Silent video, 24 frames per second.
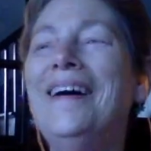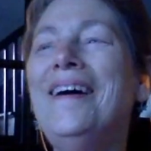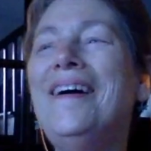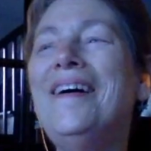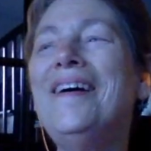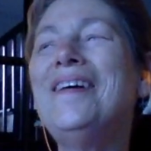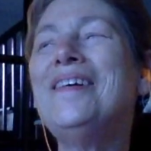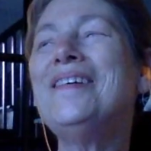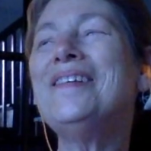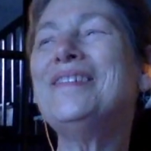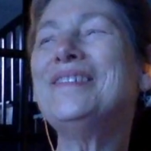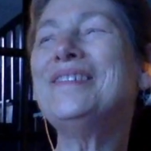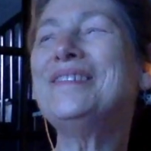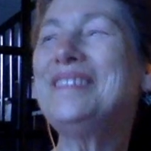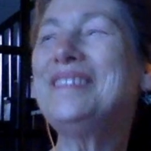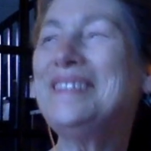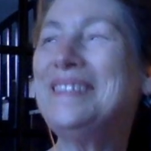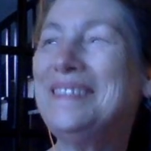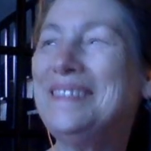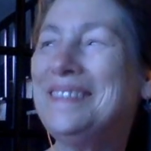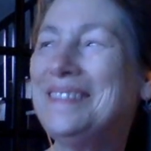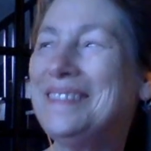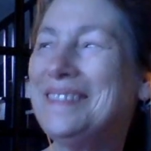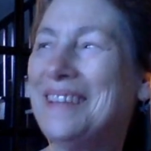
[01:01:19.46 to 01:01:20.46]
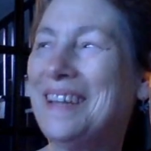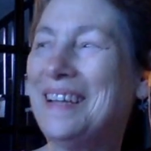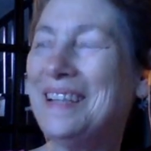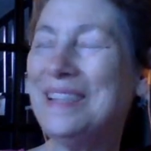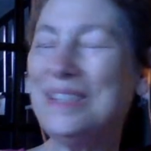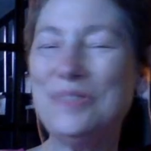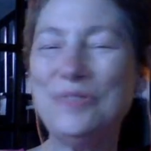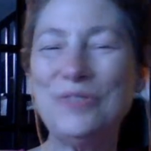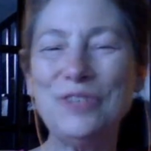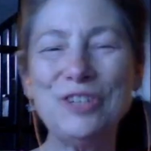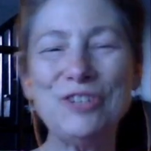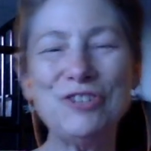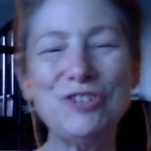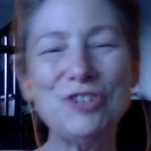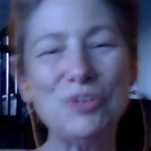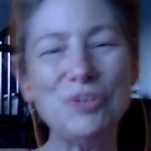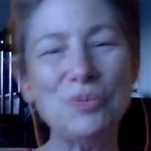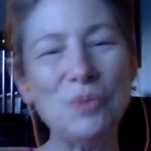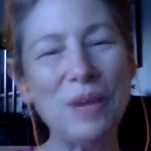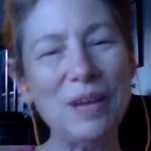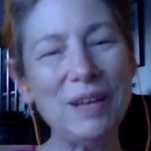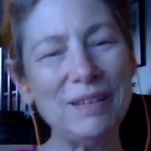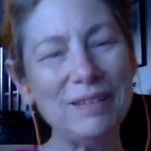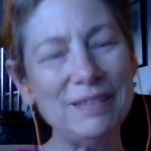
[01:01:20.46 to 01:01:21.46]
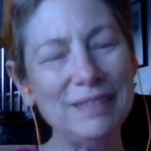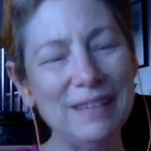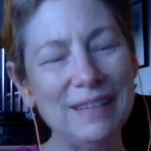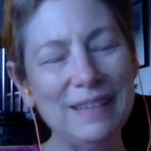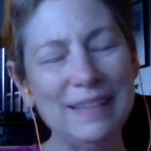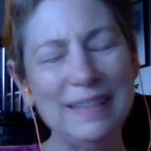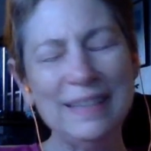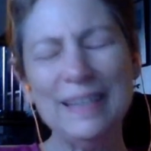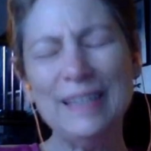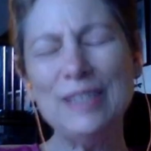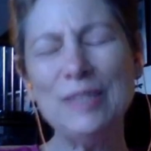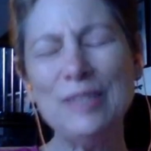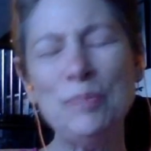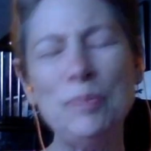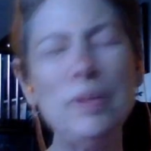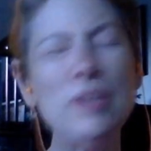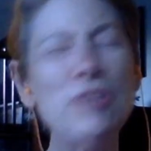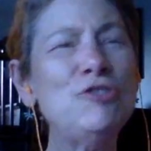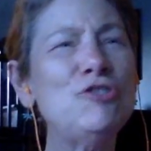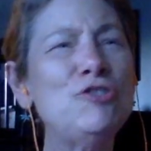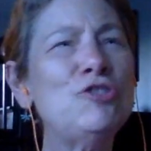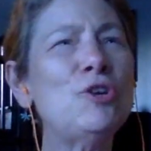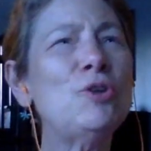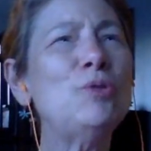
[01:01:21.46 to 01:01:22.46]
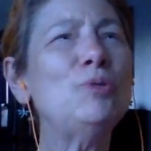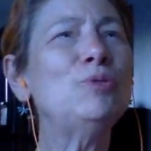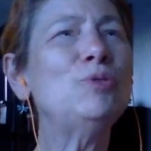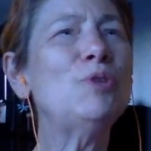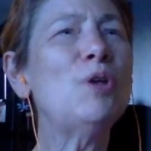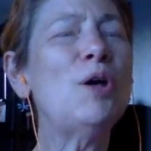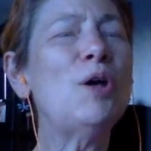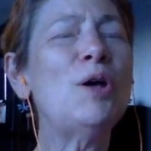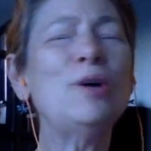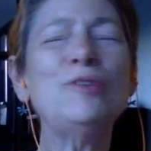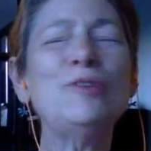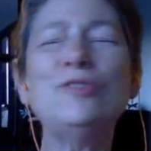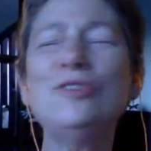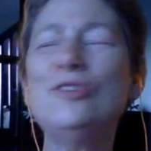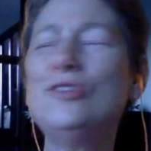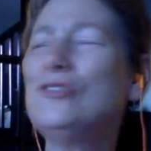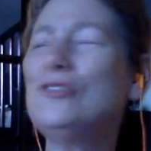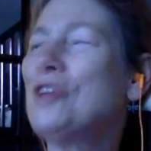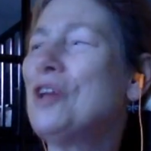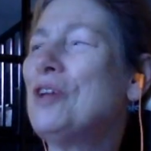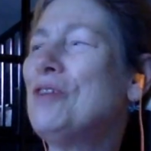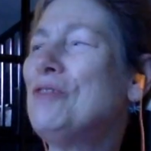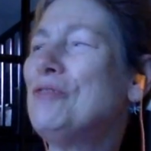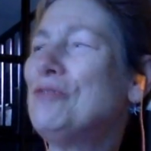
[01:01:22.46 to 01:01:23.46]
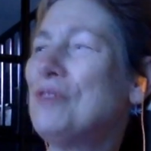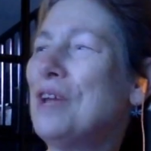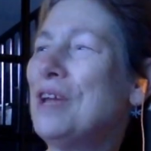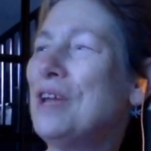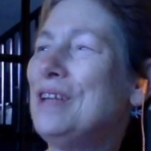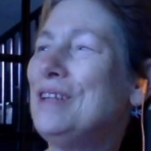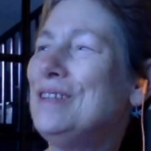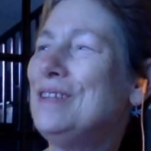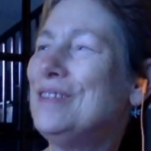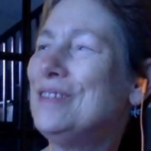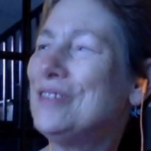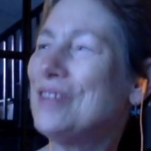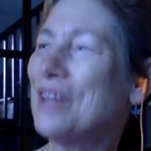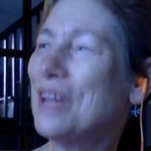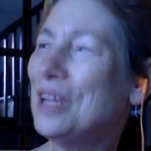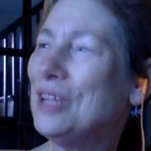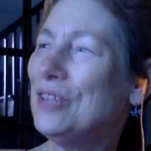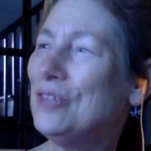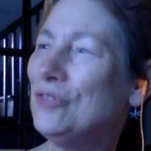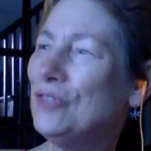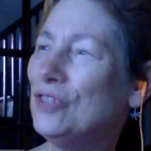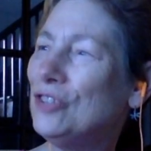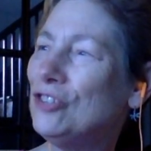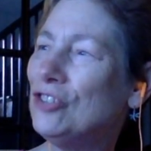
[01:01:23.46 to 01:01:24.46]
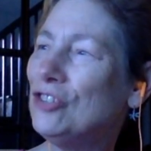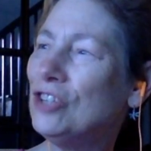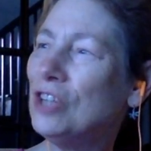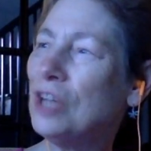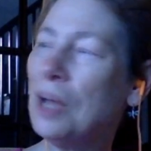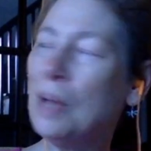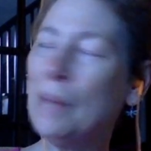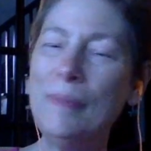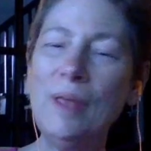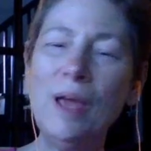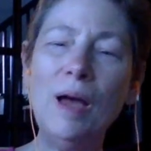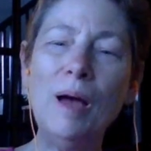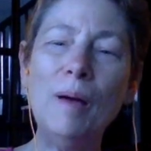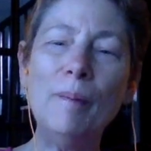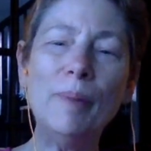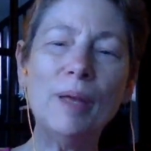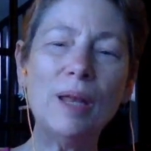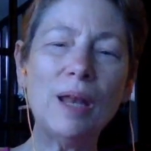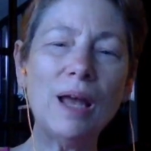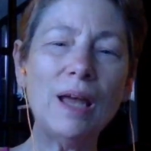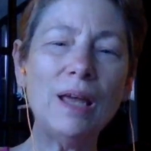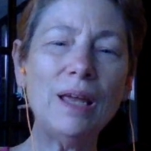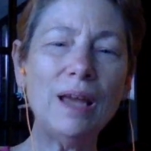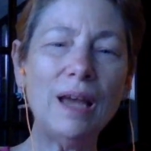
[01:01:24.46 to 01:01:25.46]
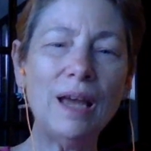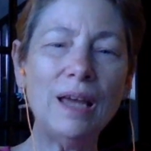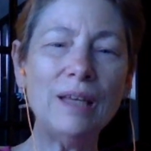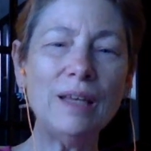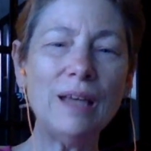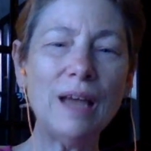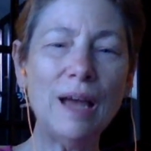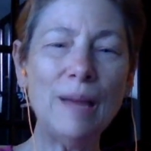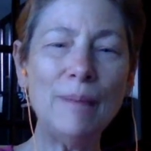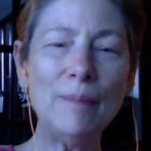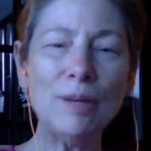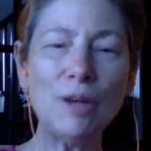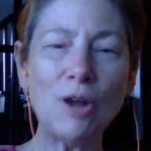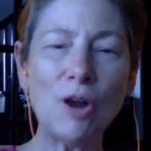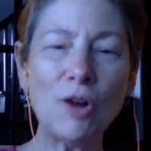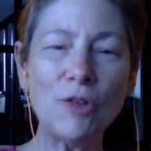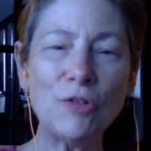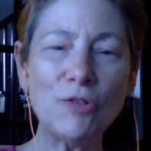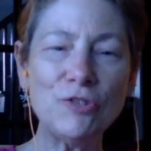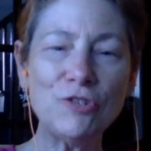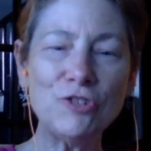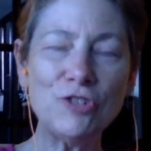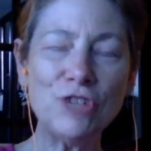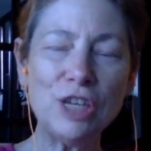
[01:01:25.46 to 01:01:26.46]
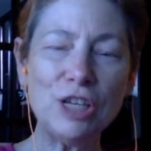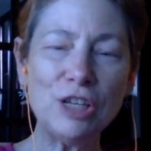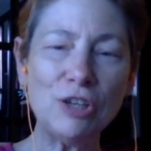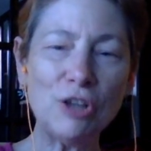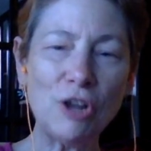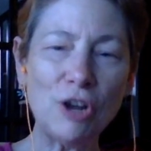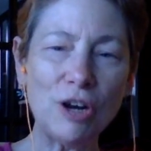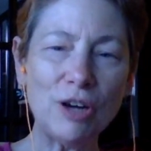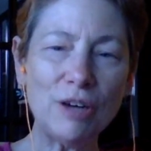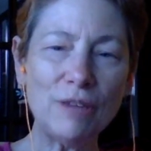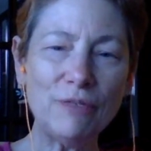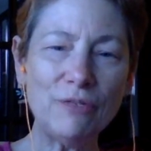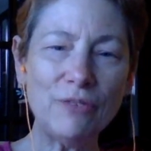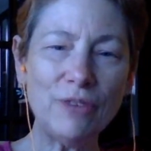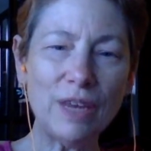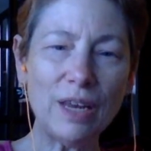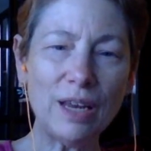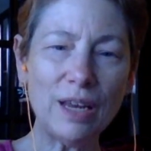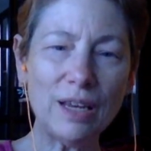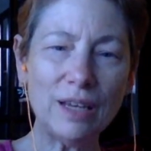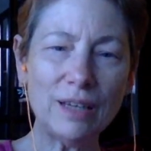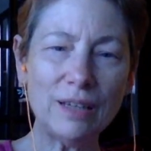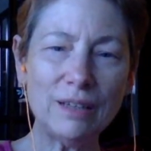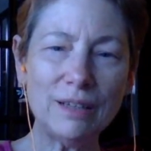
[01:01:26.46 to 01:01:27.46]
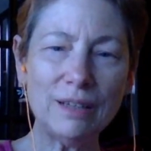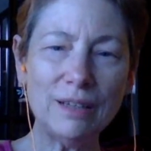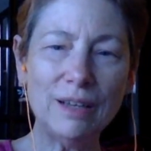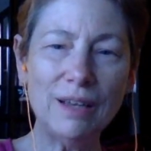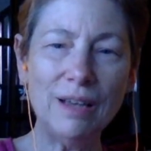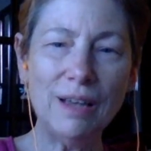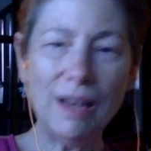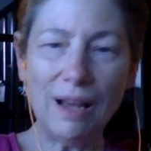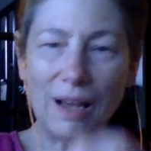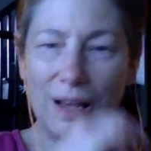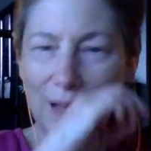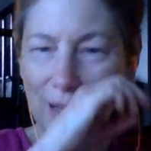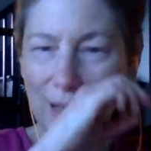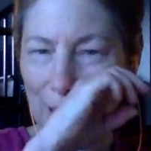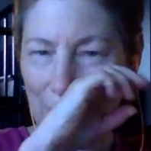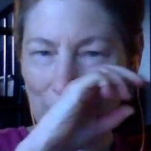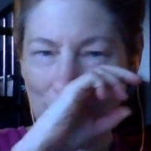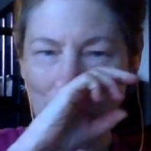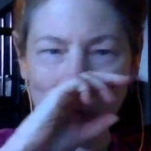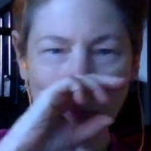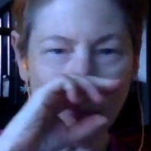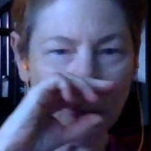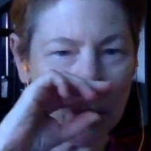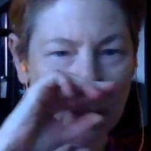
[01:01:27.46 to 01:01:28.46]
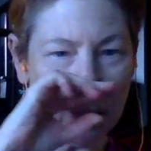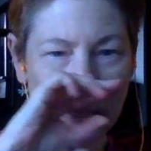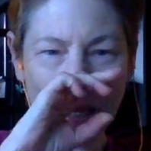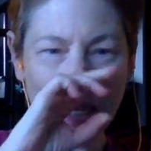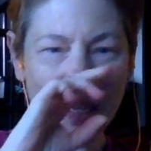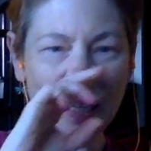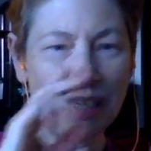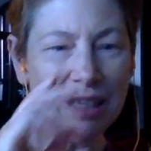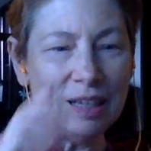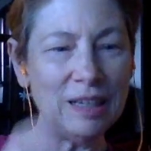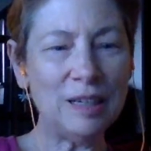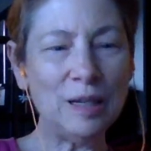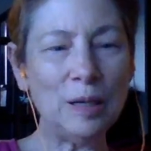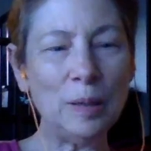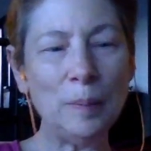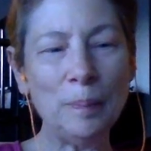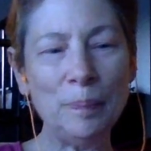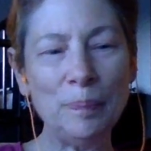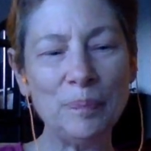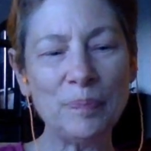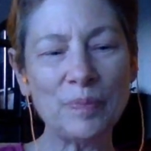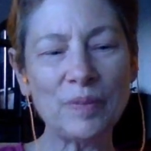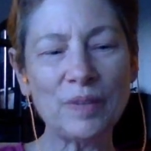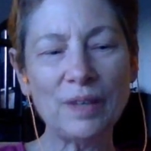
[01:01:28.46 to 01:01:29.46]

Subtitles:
Oh, science fiction. Well, it's been so long since I've read science fiction. But I'm an Arthur C. Clarke fan. I